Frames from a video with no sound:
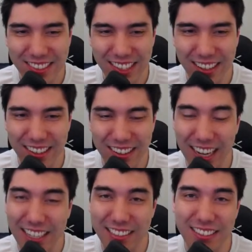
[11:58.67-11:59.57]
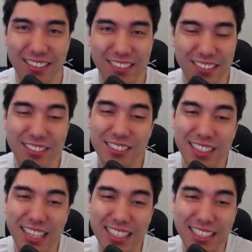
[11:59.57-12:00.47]
Actually, this is the
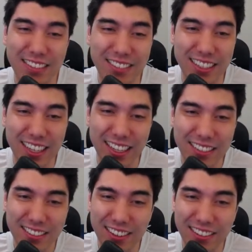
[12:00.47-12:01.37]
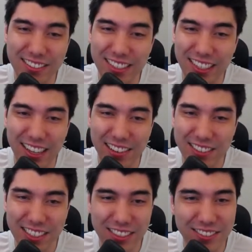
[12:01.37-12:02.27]
last game of the day. So I was like, I'm
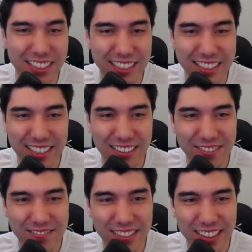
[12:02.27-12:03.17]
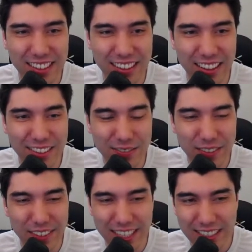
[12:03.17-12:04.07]
just going to win this game. And that was my
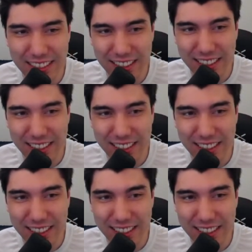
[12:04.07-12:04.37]
mindset.